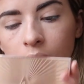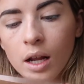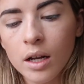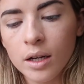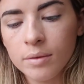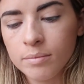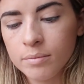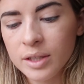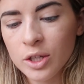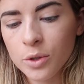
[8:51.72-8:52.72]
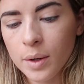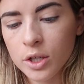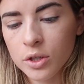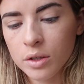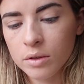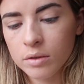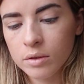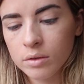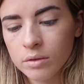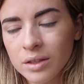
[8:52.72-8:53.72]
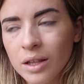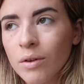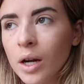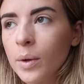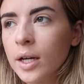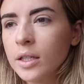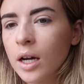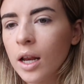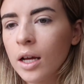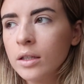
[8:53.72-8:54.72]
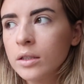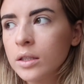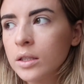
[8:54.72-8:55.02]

colour situation. Is that the right word? Colour?